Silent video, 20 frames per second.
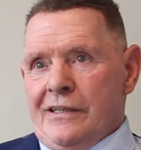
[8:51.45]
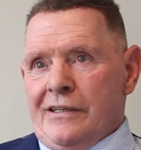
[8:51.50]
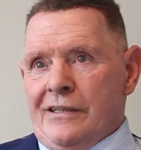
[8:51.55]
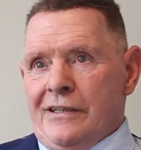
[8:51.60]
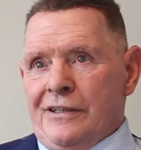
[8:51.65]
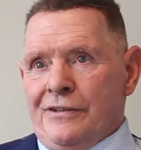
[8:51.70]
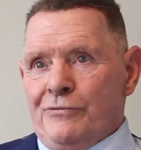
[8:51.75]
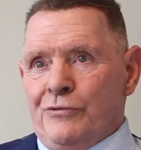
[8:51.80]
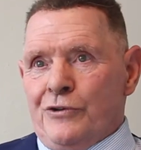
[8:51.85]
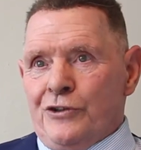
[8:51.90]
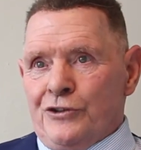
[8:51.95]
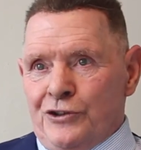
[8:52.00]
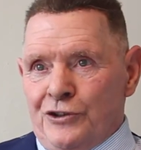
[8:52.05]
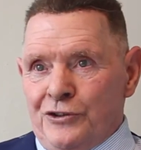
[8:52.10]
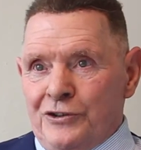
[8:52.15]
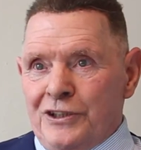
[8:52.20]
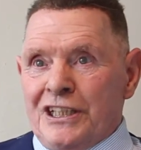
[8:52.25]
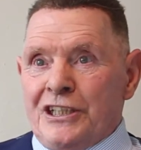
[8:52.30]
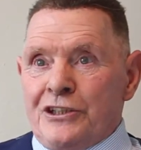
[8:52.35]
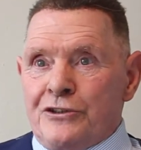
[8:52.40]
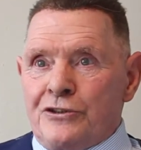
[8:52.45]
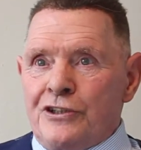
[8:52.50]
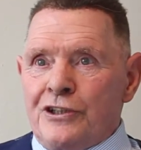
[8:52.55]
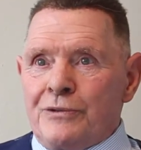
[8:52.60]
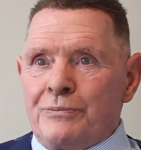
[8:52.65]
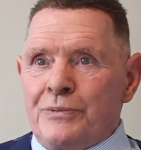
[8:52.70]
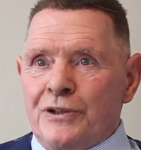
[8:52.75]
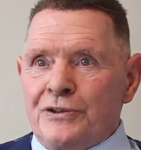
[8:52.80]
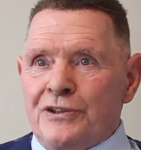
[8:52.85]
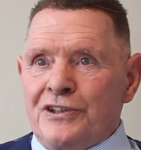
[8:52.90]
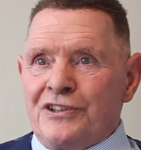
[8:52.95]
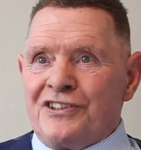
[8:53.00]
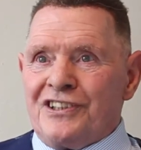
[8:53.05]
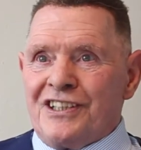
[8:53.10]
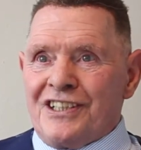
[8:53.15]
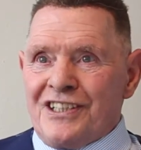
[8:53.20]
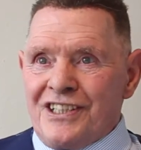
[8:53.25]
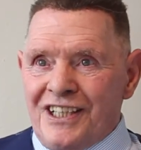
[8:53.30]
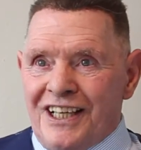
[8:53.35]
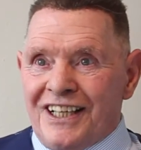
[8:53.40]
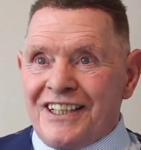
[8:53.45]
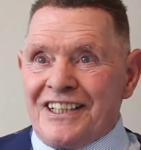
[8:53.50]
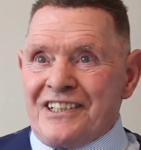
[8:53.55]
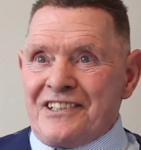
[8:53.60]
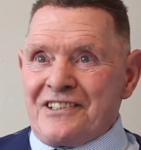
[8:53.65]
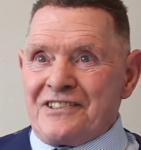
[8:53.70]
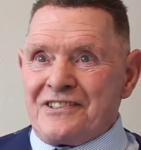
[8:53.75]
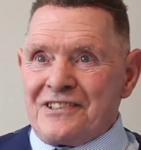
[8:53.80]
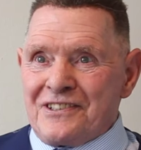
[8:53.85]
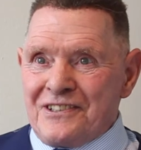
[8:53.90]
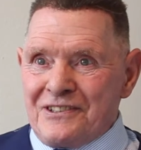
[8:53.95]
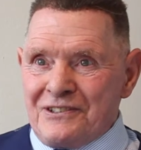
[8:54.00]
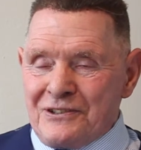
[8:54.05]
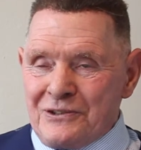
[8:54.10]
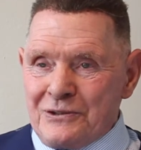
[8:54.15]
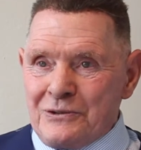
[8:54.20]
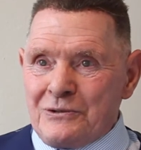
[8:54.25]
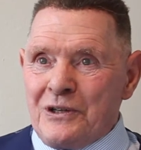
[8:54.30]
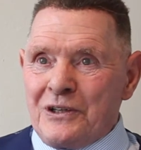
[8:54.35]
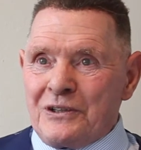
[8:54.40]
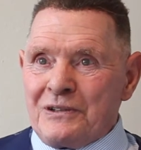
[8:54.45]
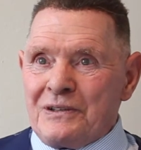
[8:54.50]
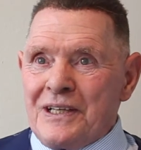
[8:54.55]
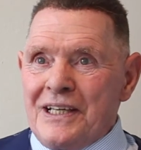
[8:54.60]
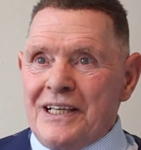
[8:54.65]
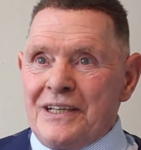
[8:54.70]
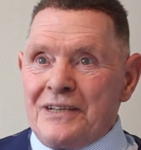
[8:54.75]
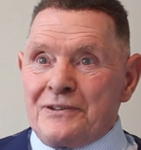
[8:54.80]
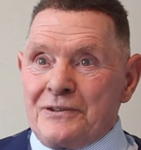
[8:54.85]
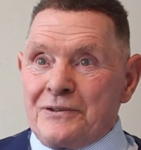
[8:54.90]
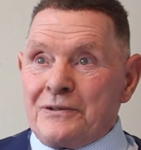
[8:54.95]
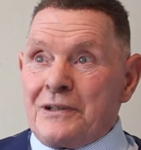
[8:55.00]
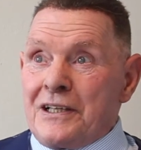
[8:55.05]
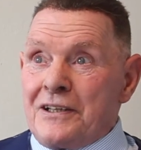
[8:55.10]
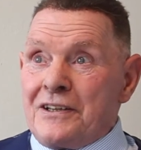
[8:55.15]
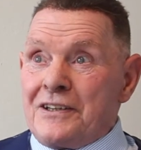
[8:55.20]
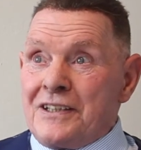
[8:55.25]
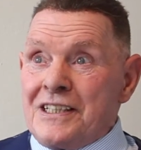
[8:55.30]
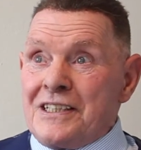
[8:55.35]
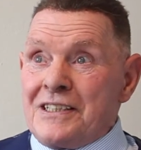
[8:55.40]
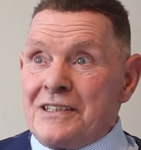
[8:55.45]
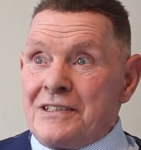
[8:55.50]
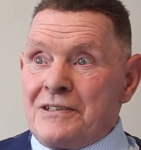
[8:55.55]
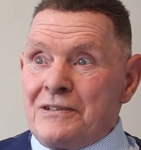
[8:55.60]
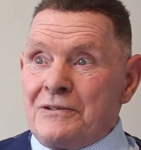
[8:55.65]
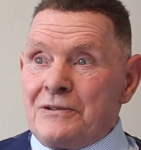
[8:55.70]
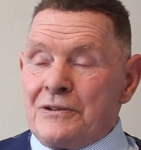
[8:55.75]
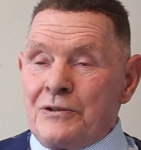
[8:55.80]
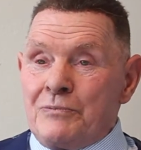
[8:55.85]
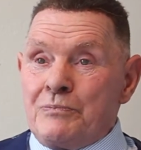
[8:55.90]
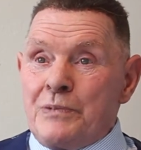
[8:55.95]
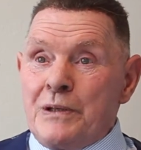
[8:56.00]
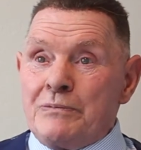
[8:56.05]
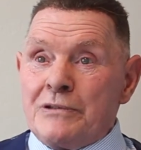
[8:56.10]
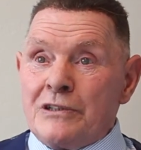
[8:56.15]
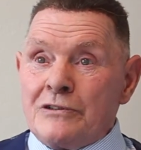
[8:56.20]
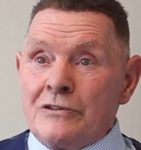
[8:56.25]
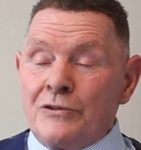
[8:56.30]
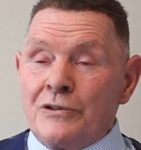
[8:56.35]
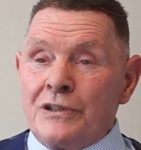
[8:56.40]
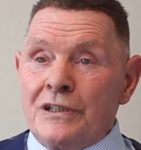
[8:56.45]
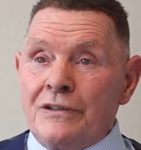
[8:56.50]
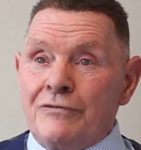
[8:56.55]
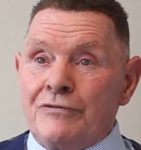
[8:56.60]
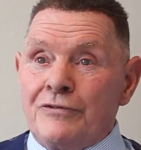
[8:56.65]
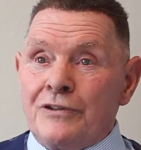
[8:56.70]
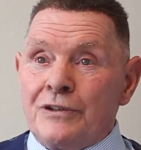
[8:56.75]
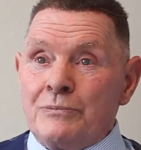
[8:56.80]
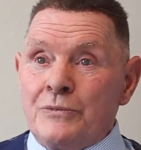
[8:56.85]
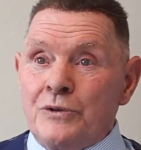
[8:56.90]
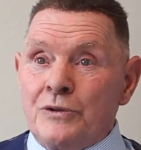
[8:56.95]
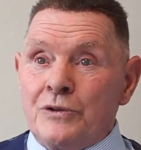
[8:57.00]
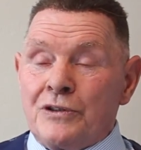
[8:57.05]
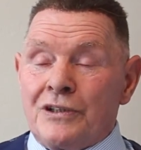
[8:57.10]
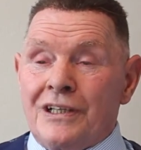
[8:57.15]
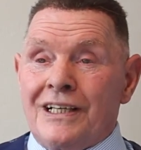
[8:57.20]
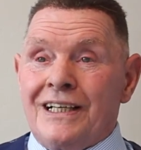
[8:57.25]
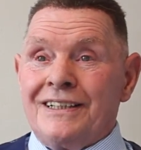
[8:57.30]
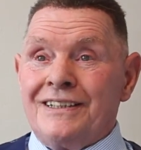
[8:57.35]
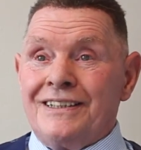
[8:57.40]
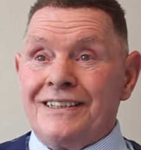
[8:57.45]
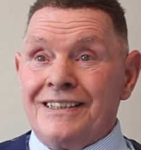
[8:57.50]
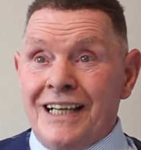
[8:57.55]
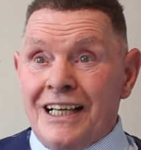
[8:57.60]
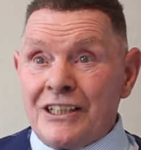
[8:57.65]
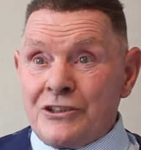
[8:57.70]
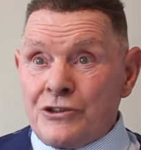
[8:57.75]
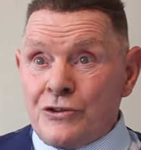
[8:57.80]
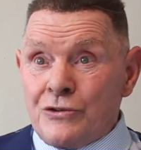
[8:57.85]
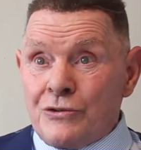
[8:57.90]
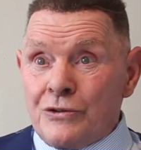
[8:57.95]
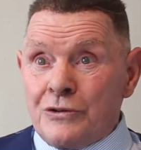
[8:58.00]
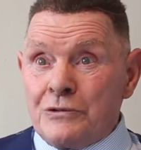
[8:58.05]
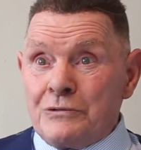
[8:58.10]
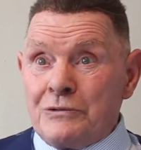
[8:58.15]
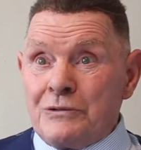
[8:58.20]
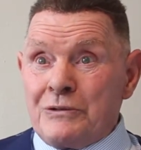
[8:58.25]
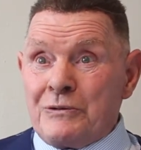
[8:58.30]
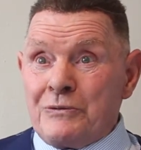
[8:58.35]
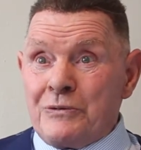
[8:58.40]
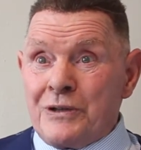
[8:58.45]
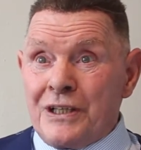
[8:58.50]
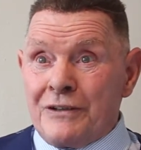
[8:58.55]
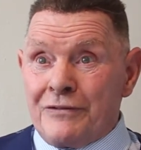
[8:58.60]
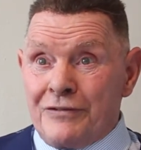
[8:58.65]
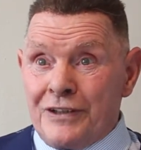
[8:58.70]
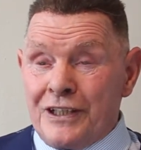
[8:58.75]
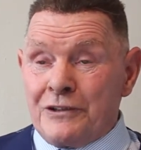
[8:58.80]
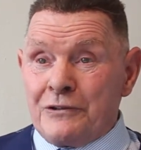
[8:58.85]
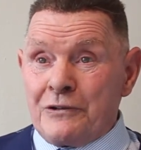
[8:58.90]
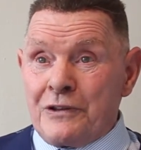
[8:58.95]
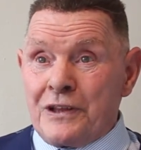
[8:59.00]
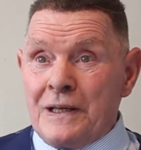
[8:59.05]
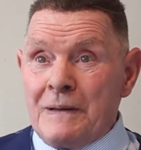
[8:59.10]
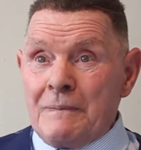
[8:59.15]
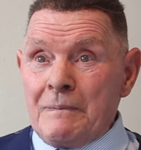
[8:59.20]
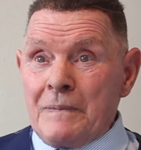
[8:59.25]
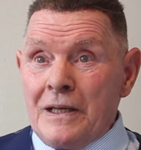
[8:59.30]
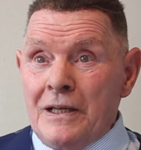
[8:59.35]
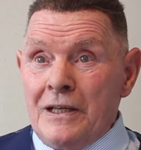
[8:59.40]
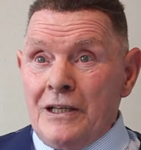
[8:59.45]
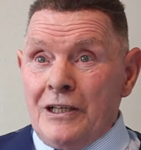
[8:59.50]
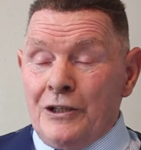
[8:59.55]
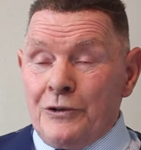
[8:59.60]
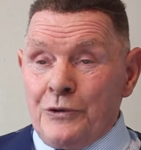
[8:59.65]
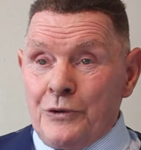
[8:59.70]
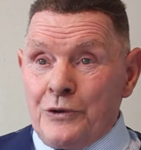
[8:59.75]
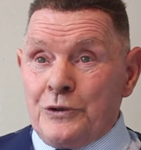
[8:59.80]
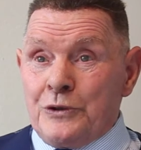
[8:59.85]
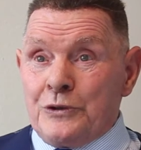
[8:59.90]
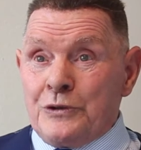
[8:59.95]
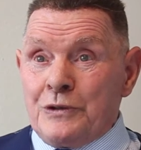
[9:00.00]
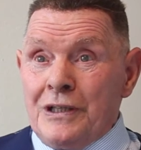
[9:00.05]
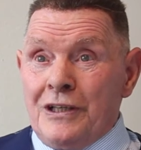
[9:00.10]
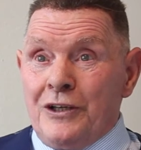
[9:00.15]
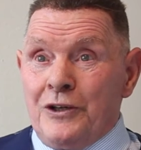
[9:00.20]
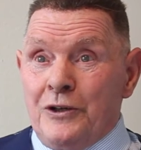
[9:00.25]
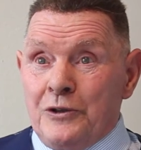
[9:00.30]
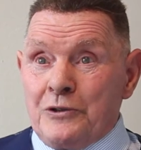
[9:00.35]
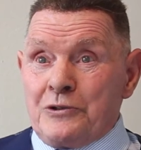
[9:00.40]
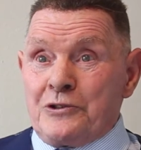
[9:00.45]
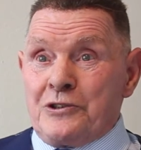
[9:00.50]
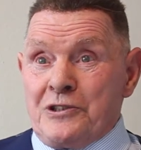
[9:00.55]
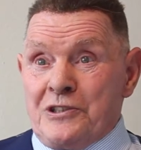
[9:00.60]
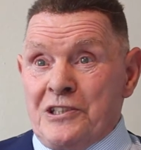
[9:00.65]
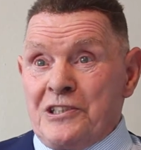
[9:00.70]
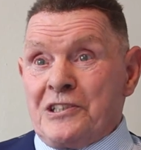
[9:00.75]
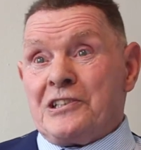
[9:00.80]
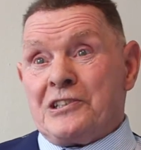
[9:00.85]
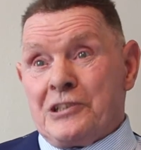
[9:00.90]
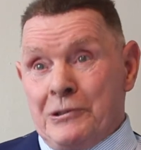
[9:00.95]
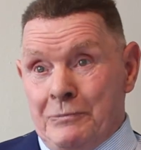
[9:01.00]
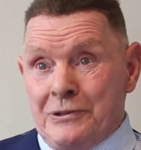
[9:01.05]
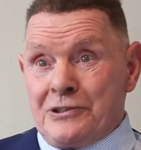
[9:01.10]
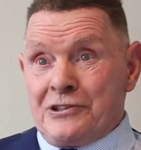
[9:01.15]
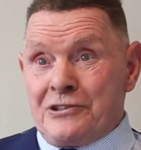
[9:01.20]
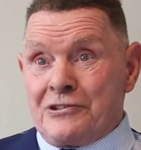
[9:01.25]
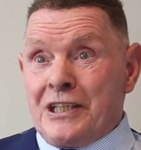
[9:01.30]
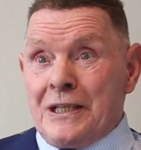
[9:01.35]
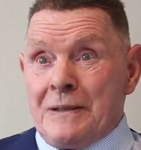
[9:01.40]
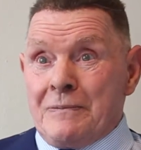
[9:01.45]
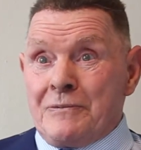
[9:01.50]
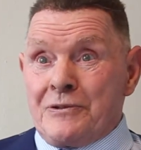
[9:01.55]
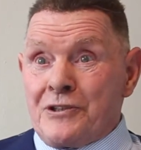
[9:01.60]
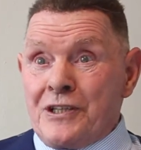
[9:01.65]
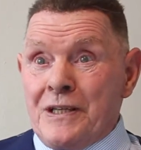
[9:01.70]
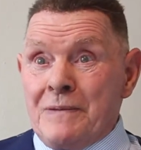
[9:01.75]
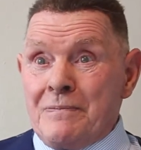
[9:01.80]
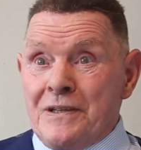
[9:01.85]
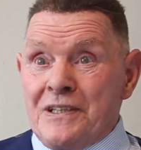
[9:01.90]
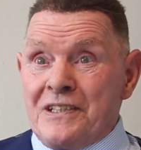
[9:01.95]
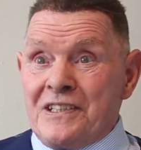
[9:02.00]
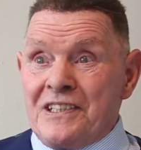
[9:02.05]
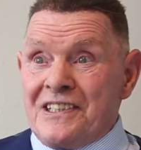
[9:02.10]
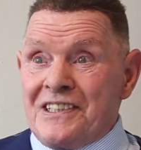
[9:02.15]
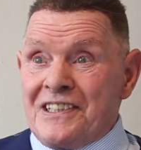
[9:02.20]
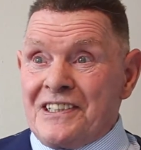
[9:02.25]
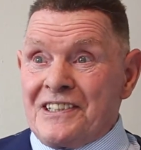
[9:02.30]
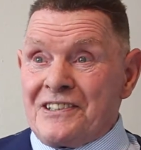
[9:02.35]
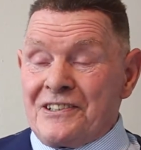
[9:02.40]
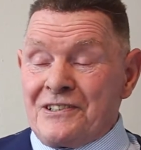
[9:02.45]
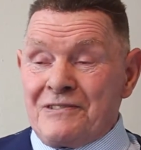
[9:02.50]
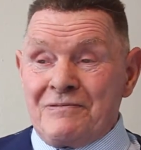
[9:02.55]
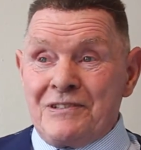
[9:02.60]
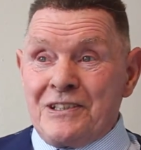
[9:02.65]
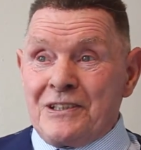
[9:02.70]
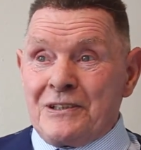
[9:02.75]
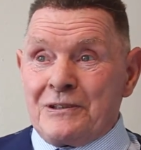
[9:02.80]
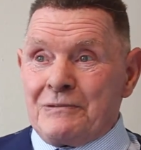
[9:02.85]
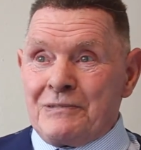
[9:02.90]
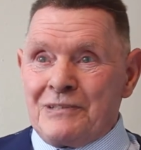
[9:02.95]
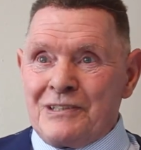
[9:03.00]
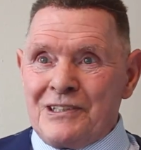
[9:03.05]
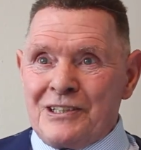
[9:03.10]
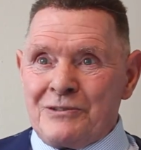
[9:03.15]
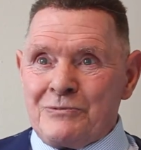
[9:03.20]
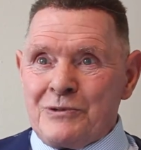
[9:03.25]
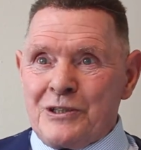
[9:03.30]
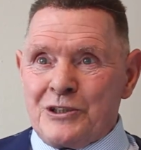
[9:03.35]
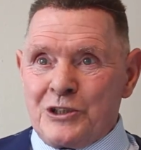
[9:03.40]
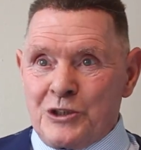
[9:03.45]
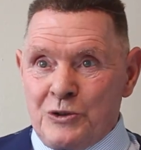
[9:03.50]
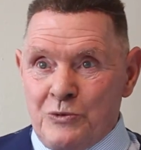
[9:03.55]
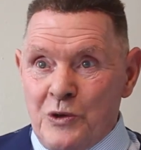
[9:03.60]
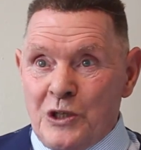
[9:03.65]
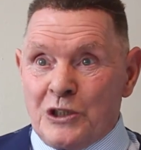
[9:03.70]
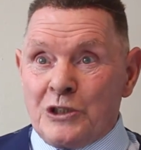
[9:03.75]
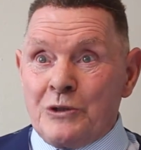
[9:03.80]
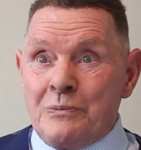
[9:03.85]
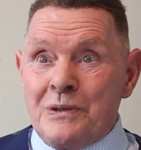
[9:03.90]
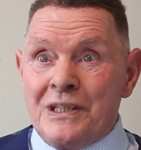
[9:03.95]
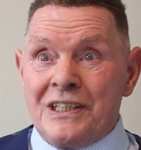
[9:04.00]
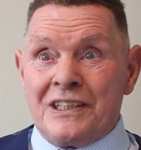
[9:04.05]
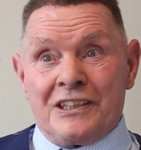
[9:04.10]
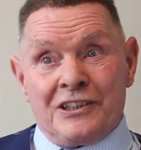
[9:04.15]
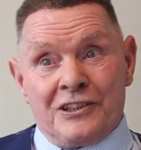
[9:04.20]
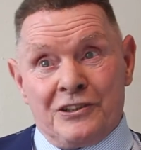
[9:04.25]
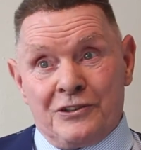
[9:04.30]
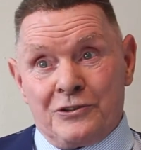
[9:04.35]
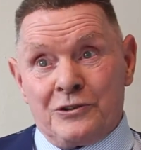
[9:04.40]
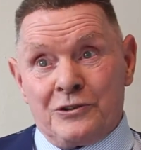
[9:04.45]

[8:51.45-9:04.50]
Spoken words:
on what's going into their bodies and diets and so on. So I think, people are looking for more a natural way of health, although oxygen is a prescribed treatment, and it's, as well as well-being, it is